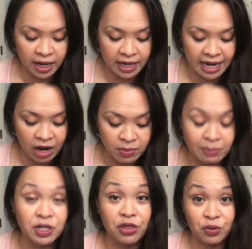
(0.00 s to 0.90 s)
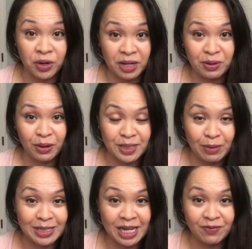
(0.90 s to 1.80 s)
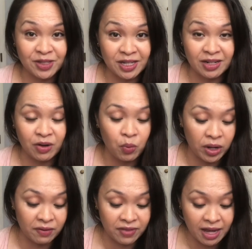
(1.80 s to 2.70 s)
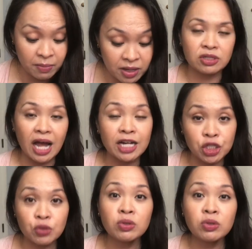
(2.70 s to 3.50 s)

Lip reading: and now I'm up to 3 because I was gifted one of them. I do